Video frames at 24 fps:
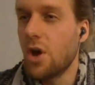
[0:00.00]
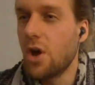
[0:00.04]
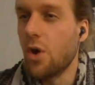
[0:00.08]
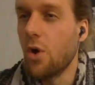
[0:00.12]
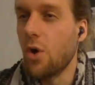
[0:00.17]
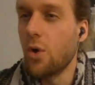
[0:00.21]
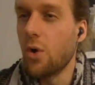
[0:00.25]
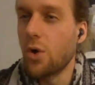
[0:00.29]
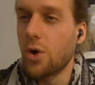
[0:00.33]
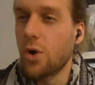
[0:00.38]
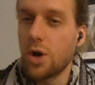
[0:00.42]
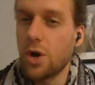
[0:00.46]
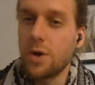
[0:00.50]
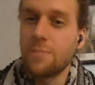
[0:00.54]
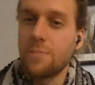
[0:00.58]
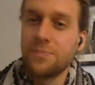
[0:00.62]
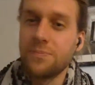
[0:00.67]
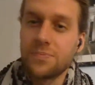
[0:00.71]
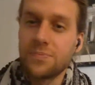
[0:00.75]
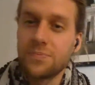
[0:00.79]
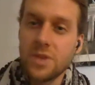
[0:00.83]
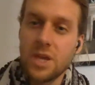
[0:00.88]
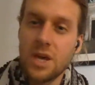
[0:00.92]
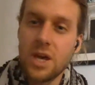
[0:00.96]
or
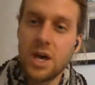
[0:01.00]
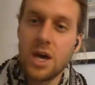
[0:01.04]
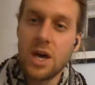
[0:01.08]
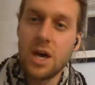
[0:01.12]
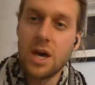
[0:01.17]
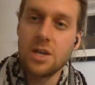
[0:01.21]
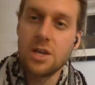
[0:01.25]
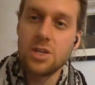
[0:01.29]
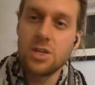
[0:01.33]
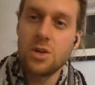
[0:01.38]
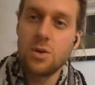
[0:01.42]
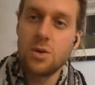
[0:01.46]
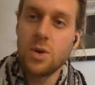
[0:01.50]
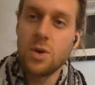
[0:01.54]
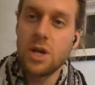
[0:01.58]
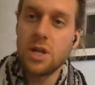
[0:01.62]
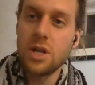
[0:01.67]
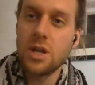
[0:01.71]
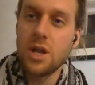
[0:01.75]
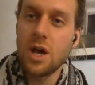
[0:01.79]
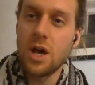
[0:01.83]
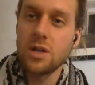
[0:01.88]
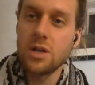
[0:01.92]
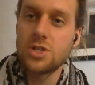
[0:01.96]
you know what?